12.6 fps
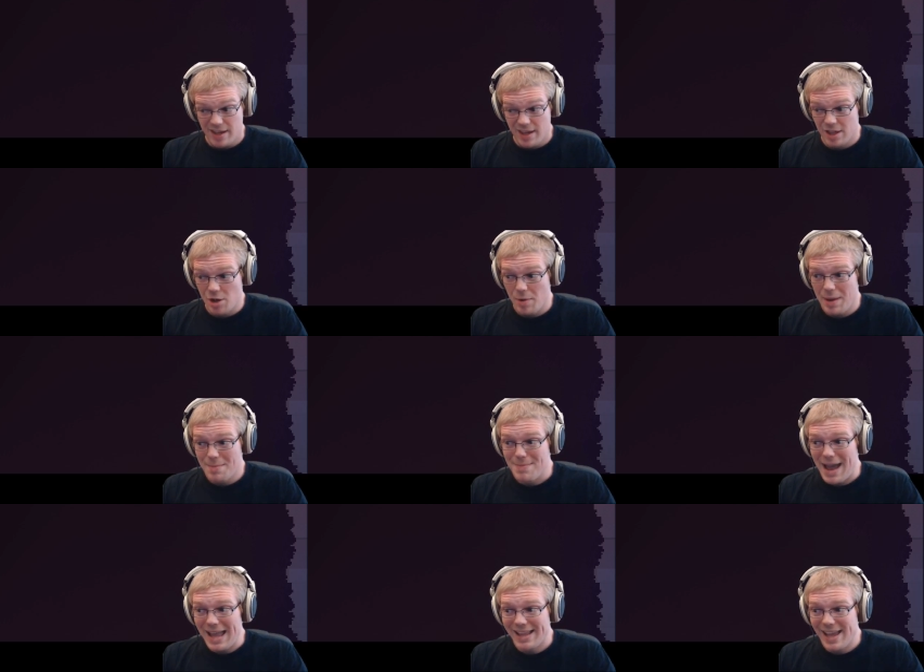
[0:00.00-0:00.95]
So we
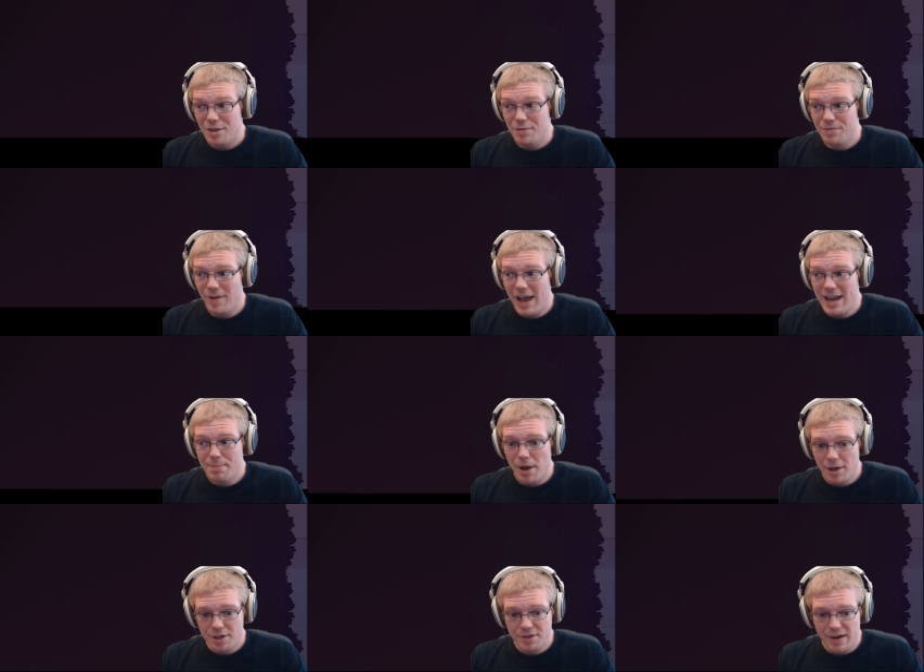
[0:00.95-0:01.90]
might get to fight a
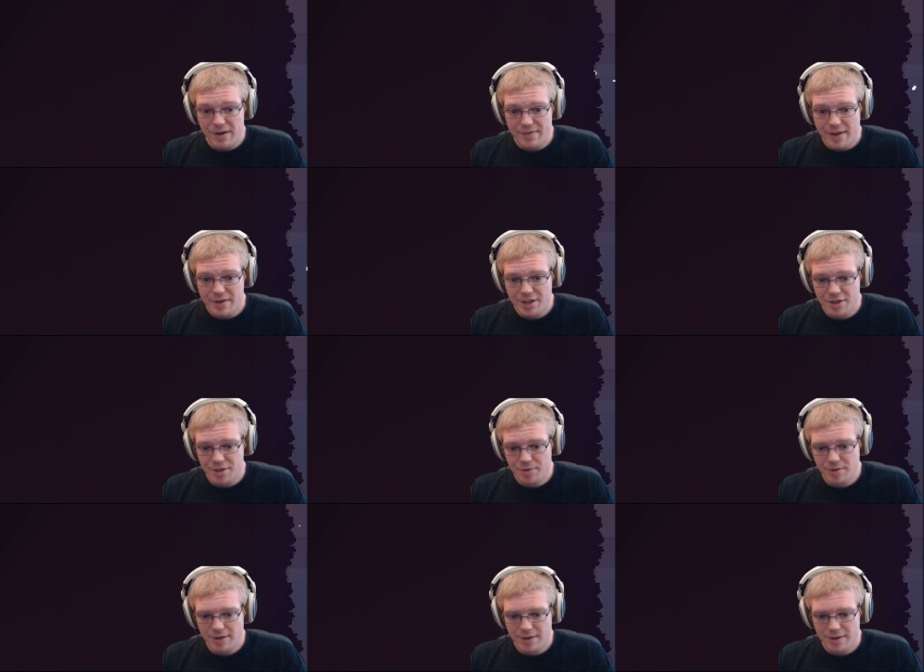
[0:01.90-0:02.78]
boss very, very soon.